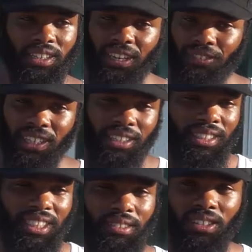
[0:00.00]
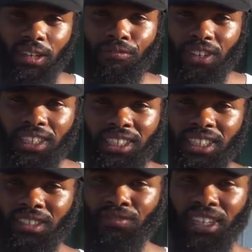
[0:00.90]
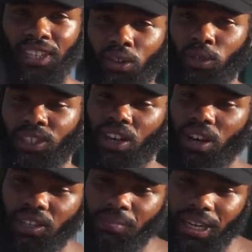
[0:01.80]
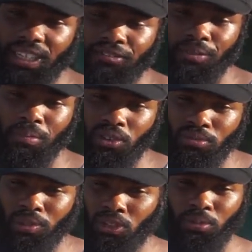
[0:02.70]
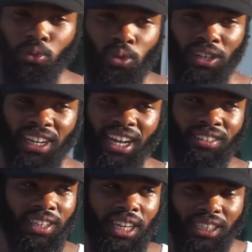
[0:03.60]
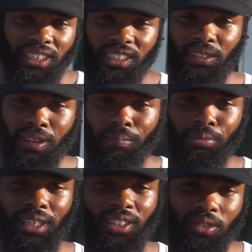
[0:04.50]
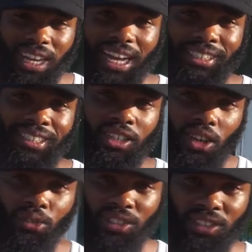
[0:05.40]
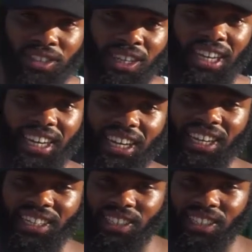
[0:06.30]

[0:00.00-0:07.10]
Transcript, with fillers: Definitely gonna see some good footage in this video. We're talking about different multiple workouts, just so I'm bringing you guys closer yeah.